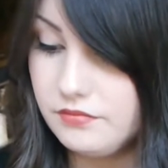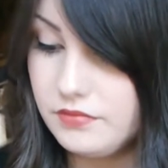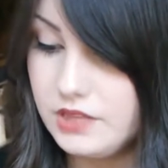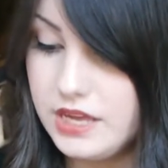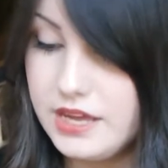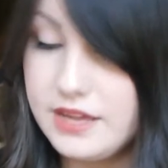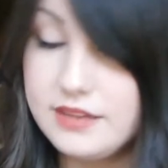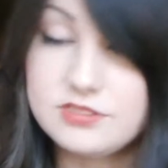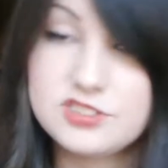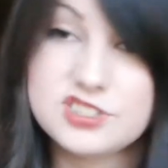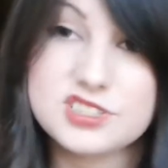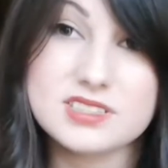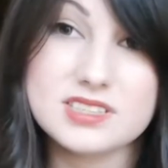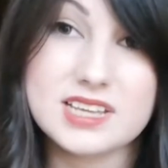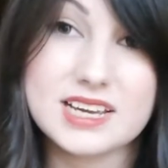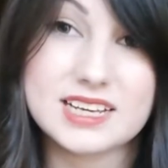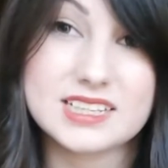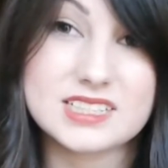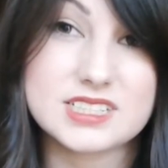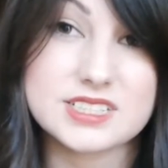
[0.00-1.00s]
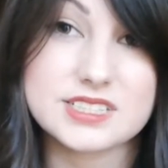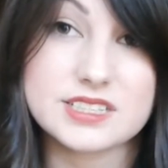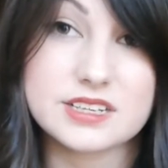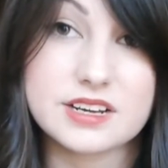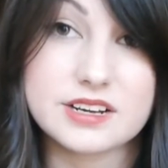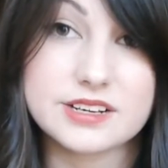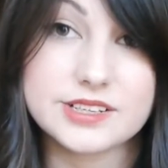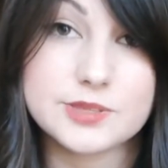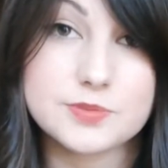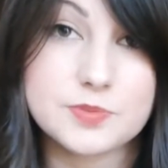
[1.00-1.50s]
Just like a decent
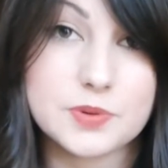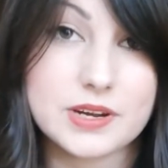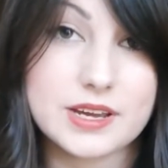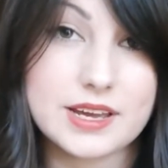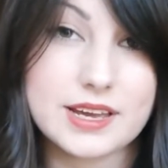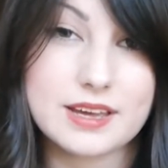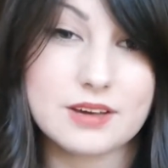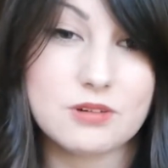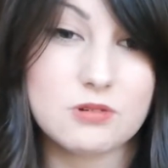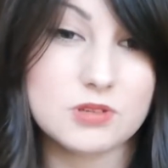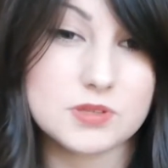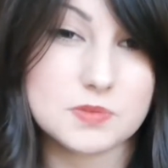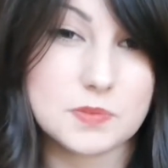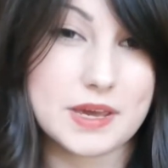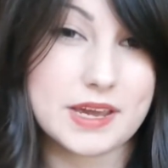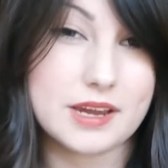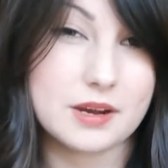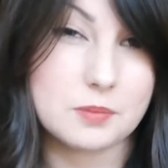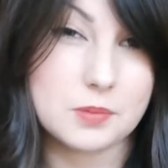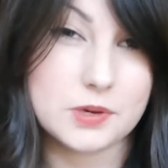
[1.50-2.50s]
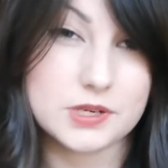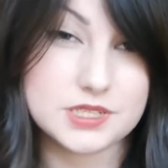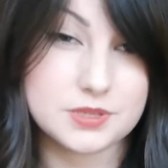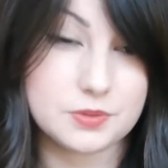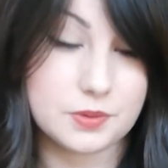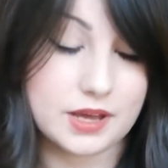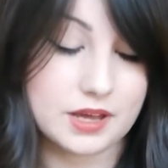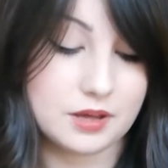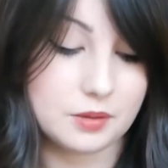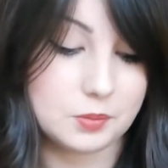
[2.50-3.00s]
hairspray. It holds my hair pretty
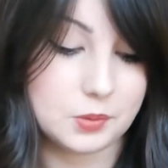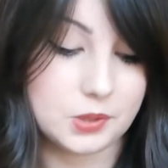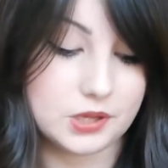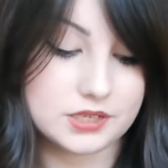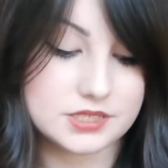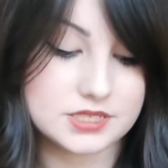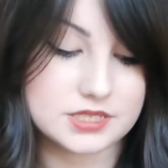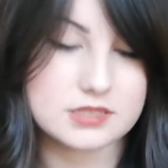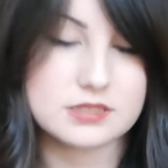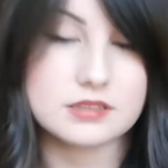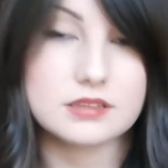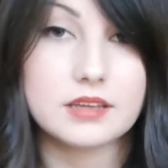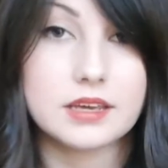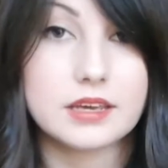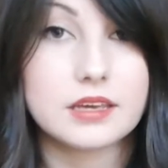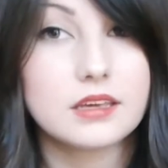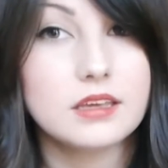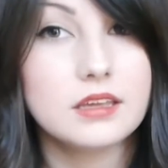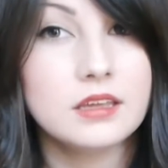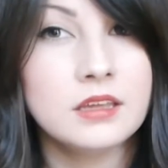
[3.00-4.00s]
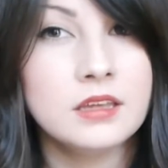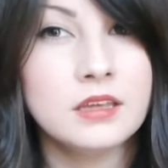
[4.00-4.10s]
well, but it doesn't like